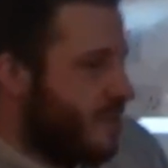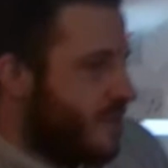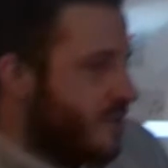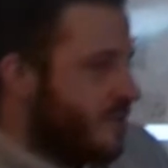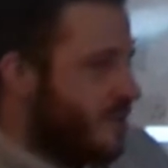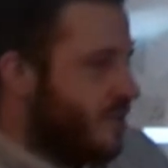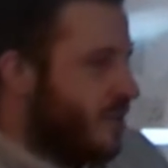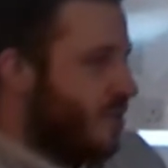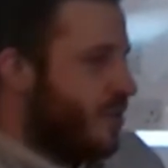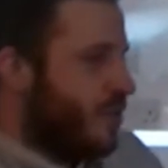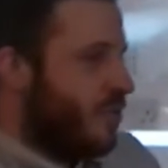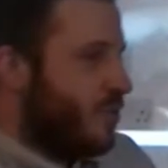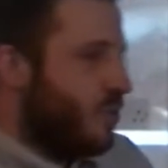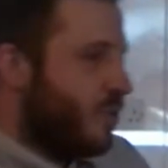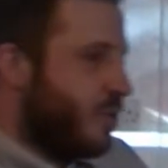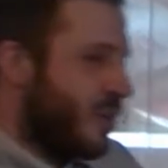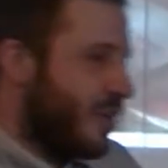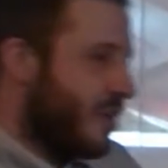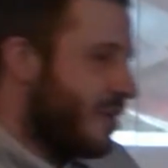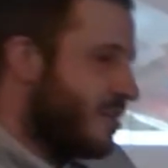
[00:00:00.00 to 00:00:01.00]
So
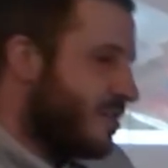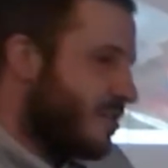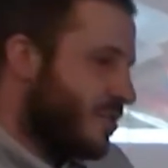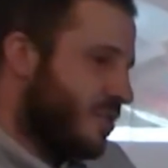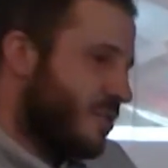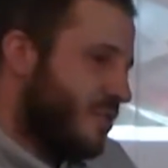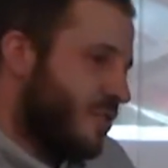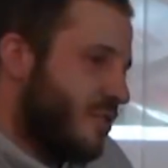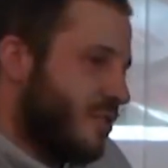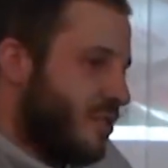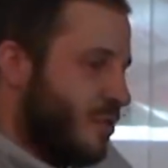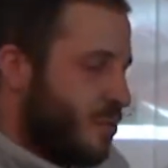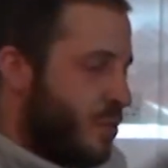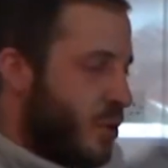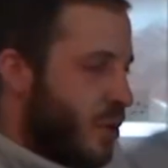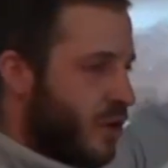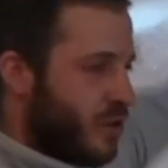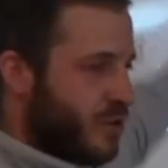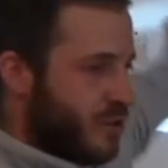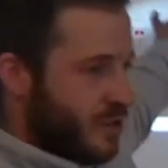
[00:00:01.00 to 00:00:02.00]
what it is, you can see the
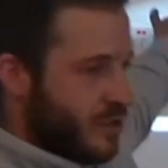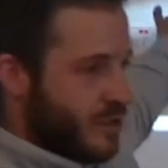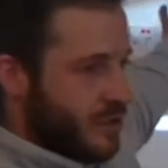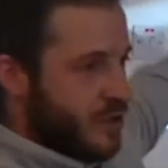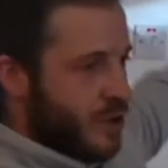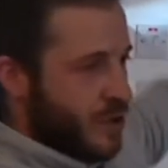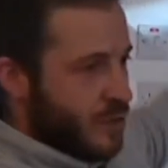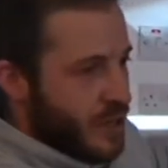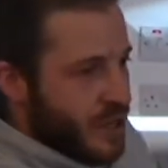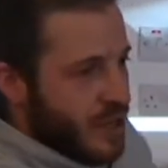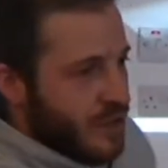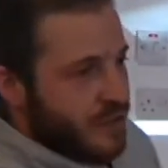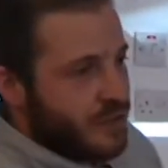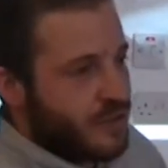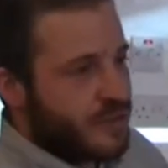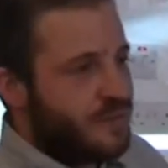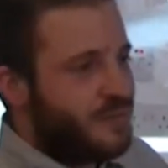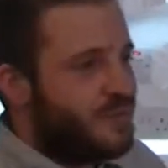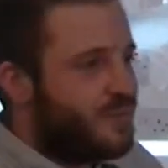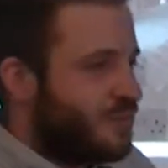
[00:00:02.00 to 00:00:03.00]
blocks on the top left.